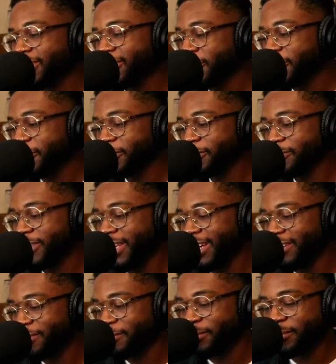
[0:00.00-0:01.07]
So
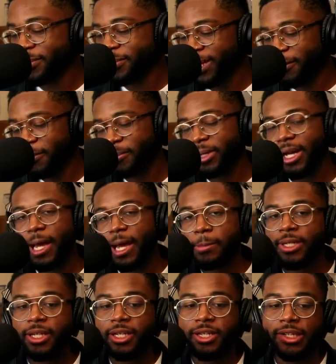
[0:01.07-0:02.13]
yeah. But
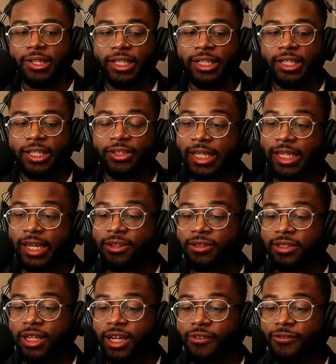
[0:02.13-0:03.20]
happy to hear Kendrick. It
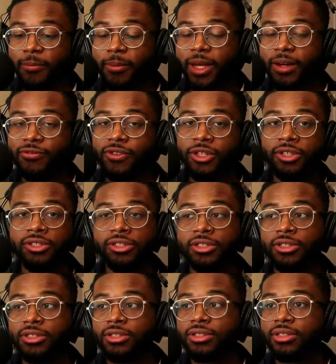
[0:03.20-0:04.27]
sounds like from that
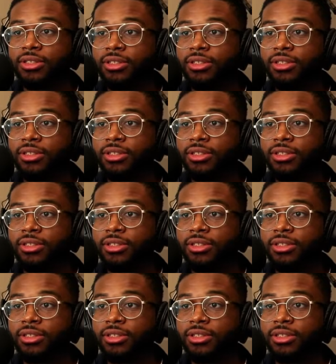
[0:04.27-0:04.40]
verse,